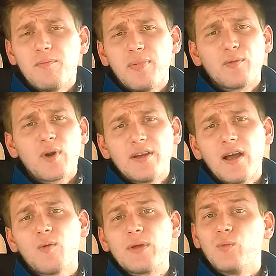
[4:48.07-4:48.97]
But right
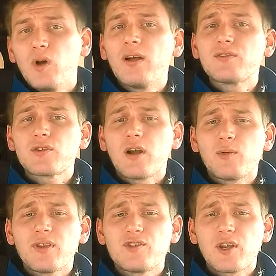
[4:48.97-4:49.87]
now we will have to start out
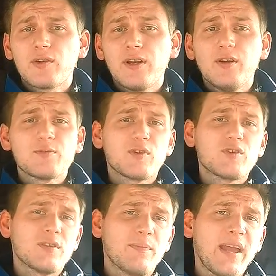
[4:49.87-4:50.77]
with a generator, as much
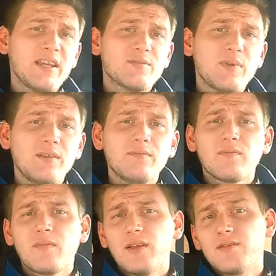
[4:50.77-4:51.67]
as it pains me,
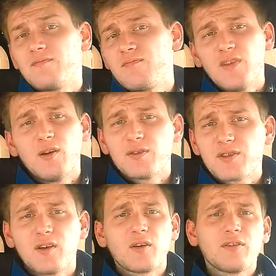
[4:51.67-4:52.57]
and you know, it's
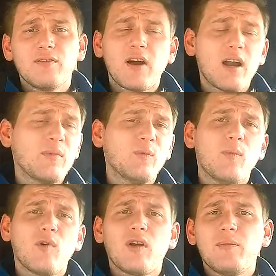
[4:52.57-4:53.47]
going to hurt the environment
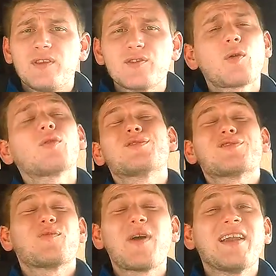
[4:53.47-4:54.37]
more. I mean, the solar is
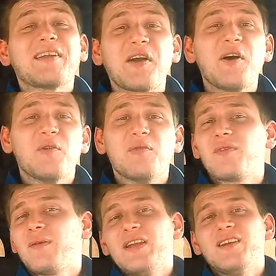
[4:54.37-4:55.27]
the way to go.
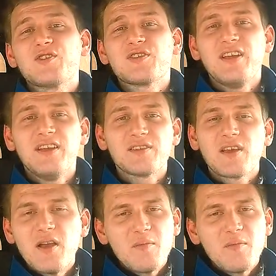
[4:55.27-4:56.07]
I mean, it just is.